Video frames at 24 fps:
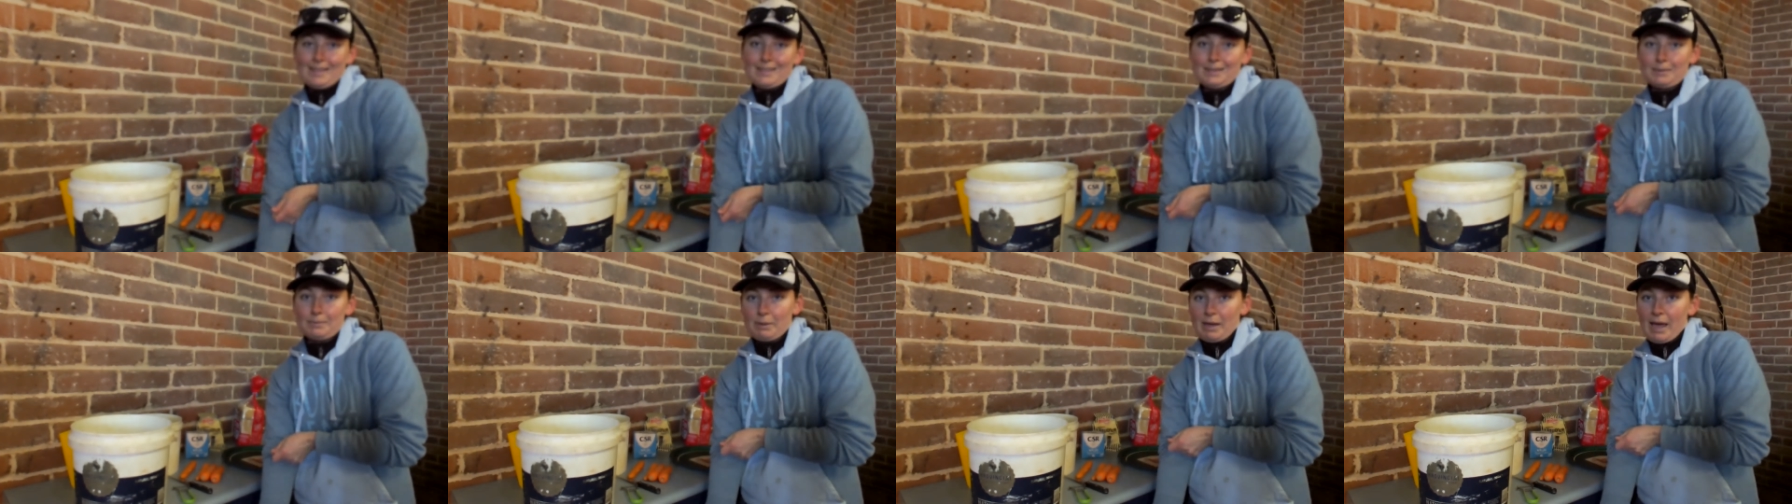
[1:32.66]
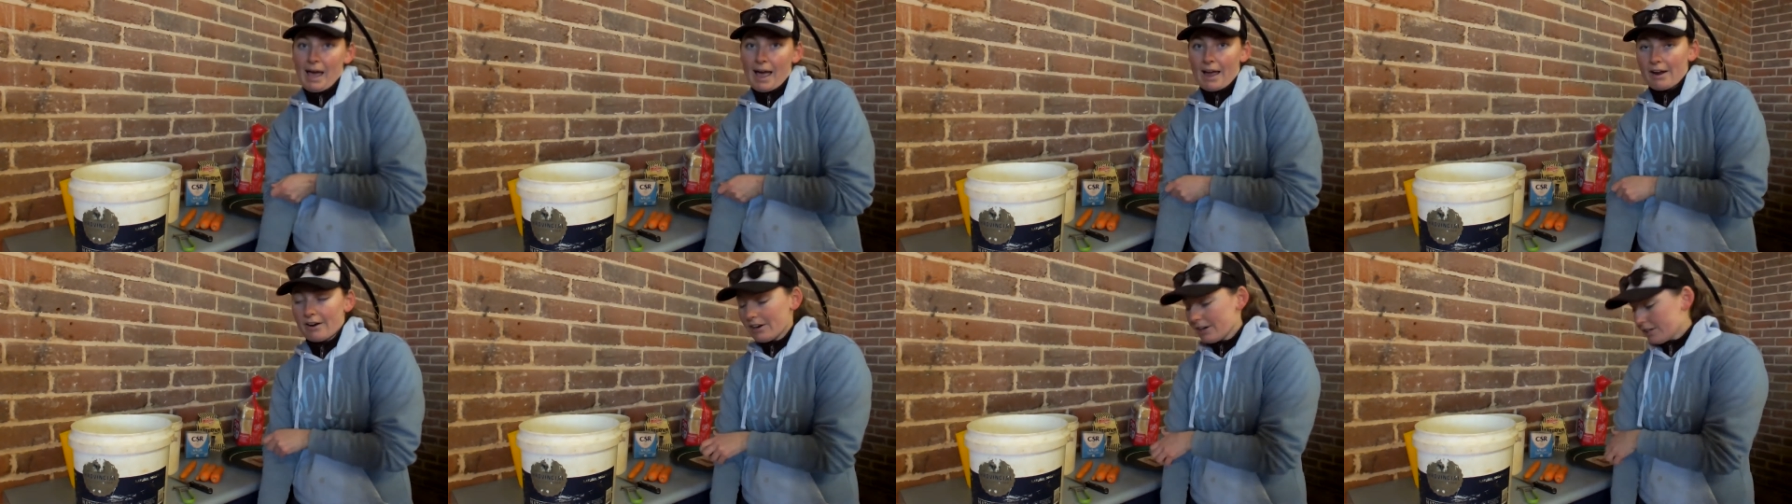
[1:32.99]
some
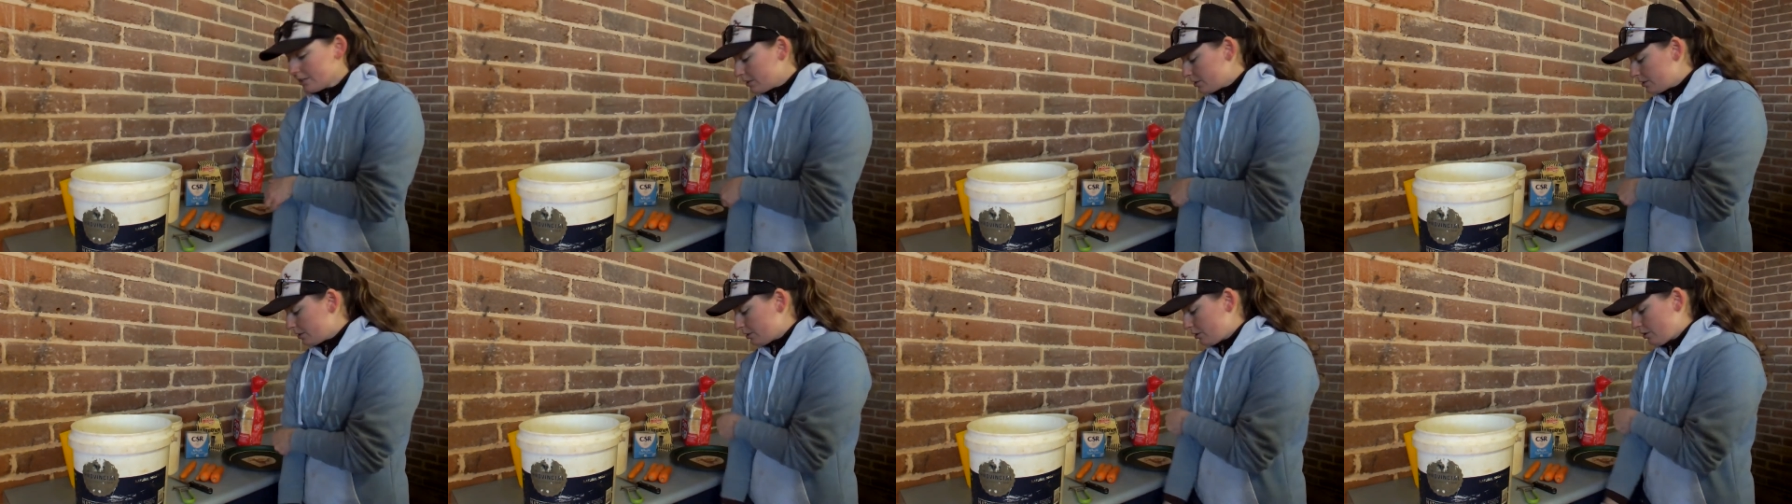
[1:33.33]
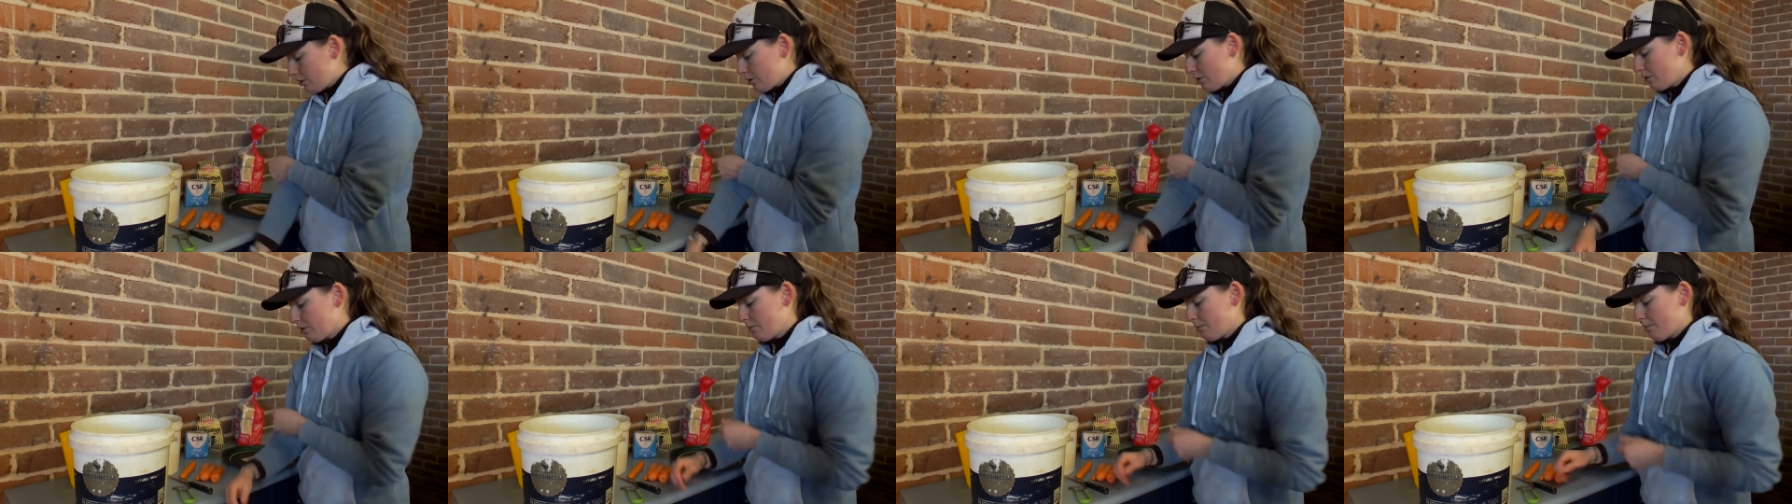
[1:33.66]
carrots
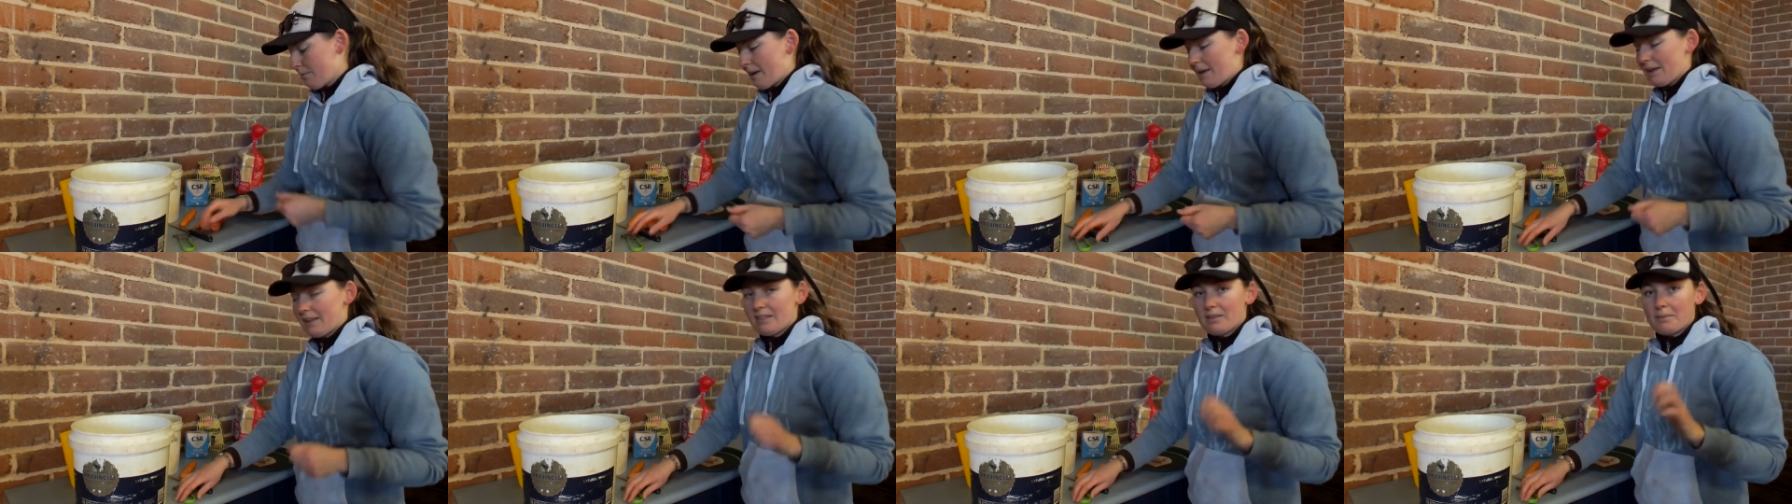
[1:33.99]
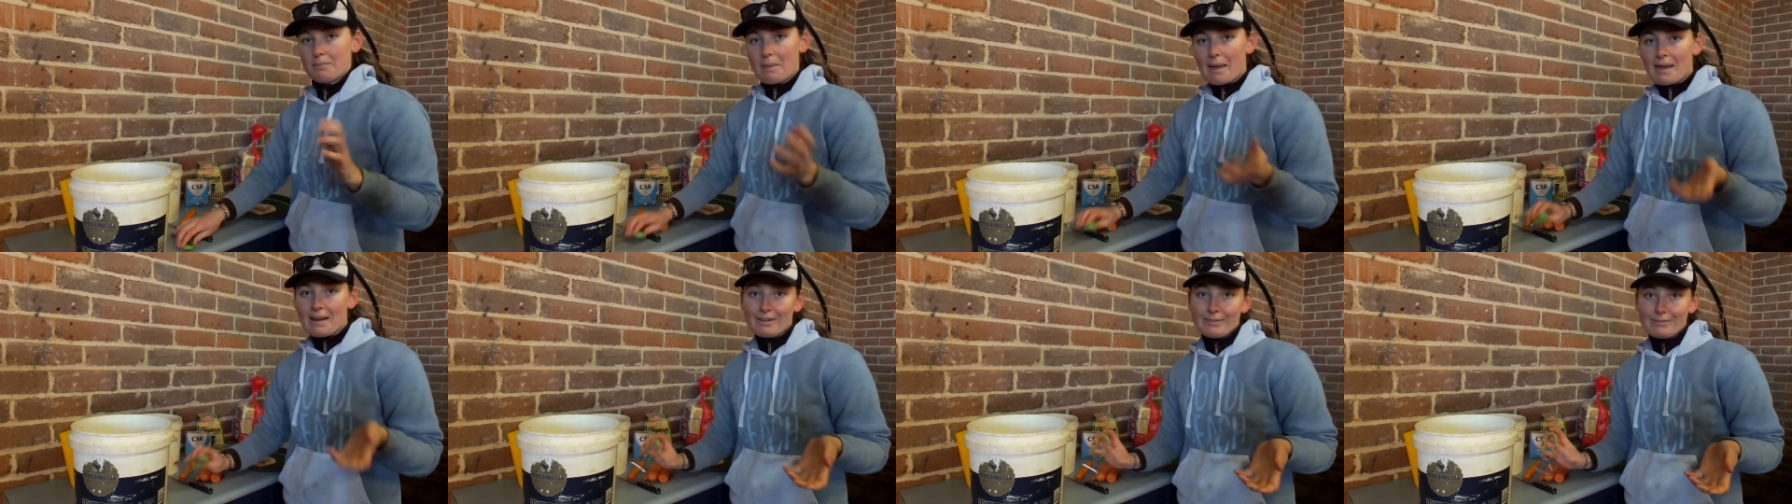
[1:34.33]
to make the
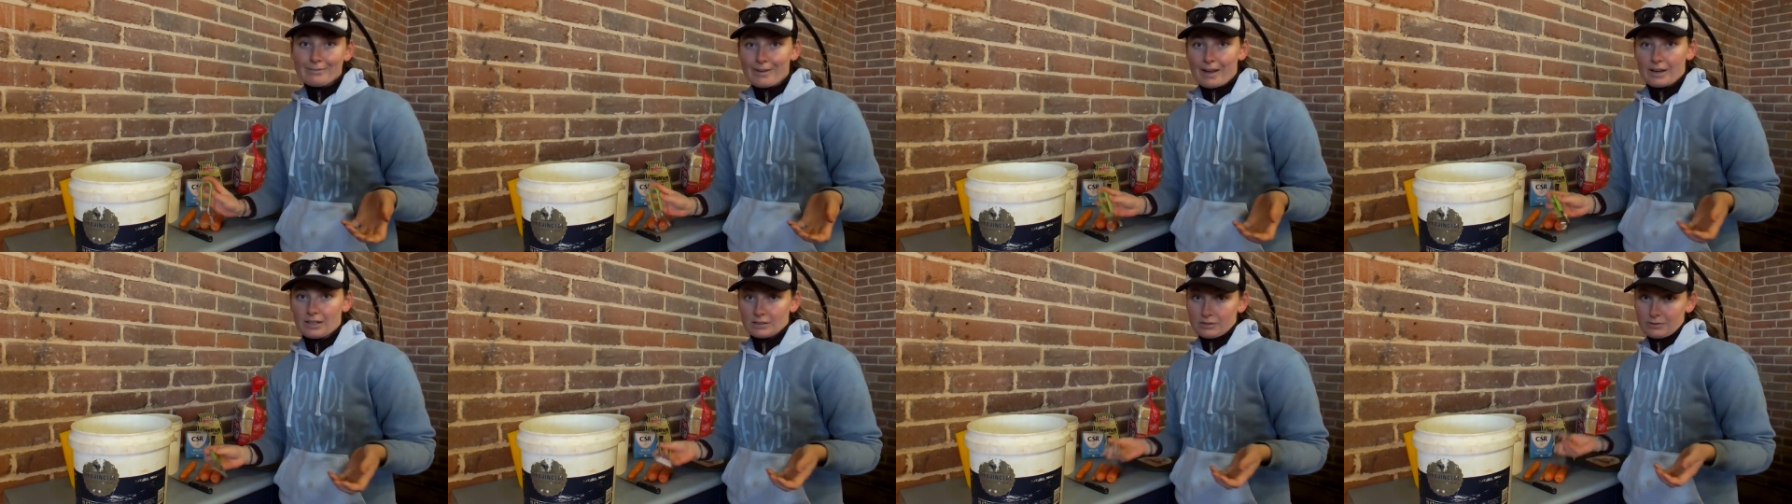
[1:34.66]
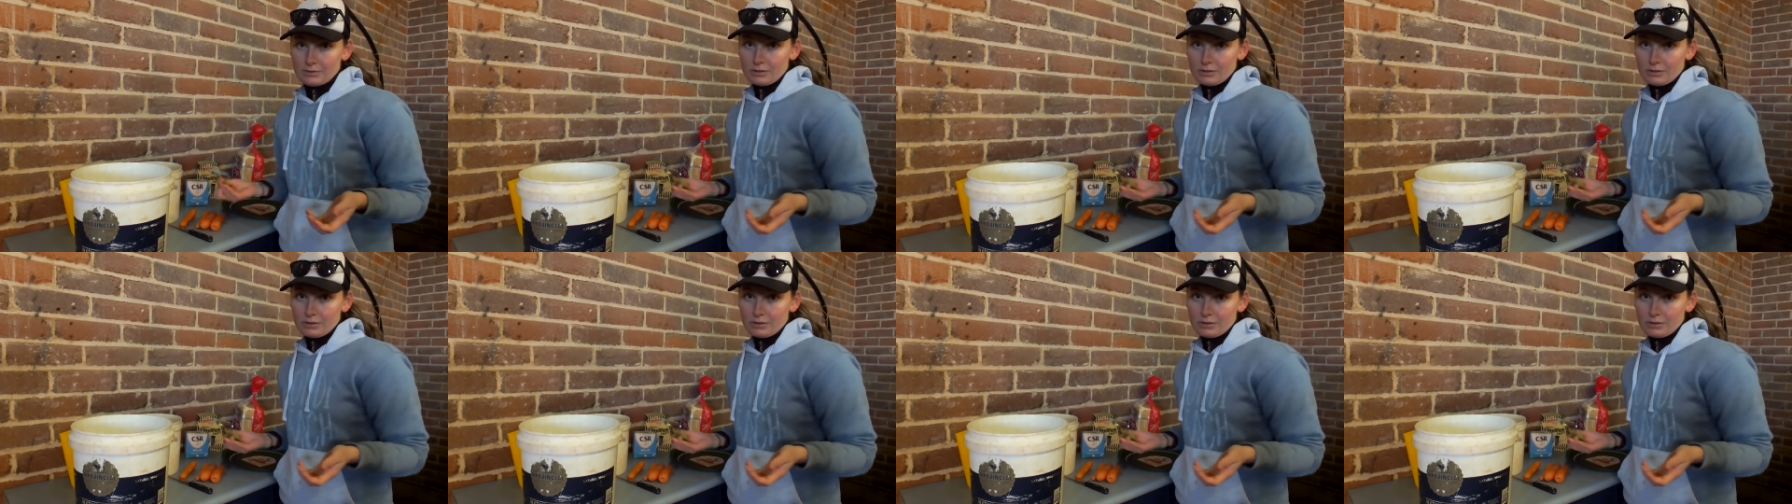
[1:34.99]
main effect